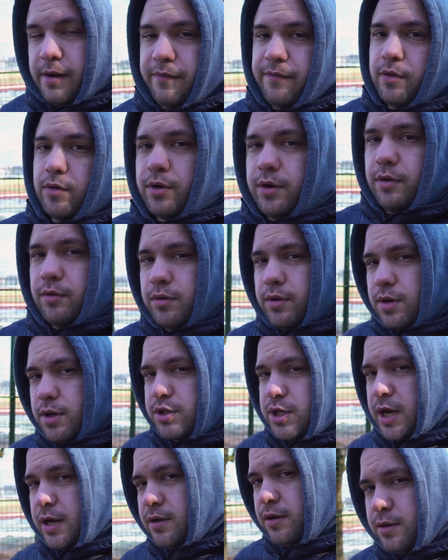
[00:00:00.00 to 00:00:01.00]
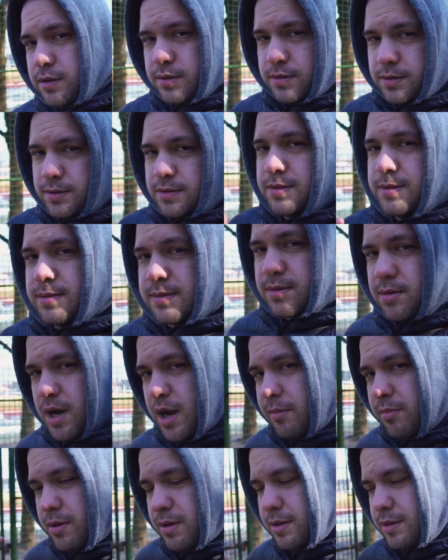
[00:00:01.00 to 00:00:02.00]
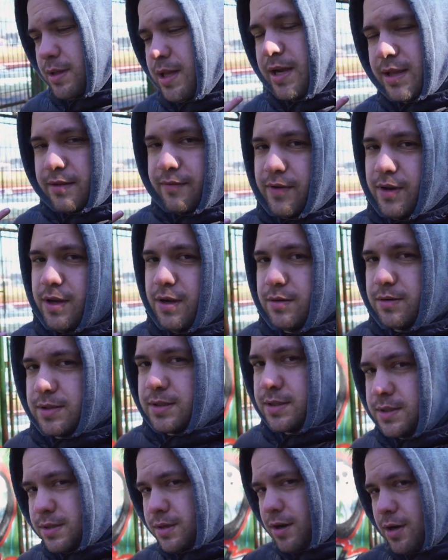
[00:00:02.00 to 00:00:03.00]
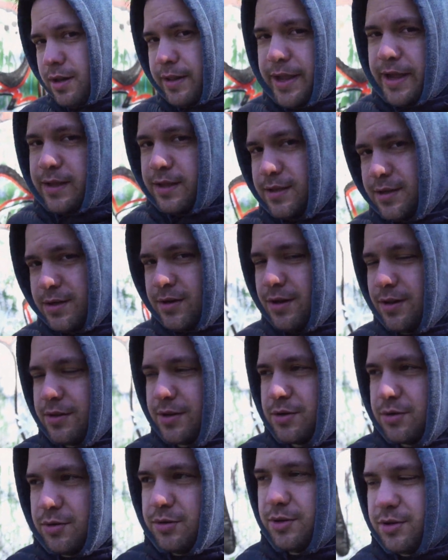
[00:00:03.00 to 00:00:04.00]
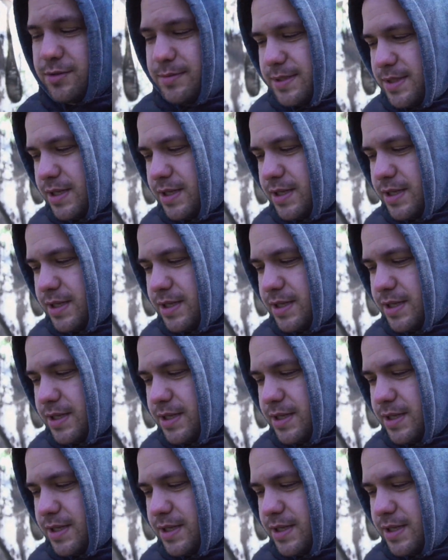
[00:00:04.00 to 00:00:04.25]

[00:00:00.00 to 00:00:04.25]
If you're new to the channel, subscribe, like the videos, all that, all the cool YouTube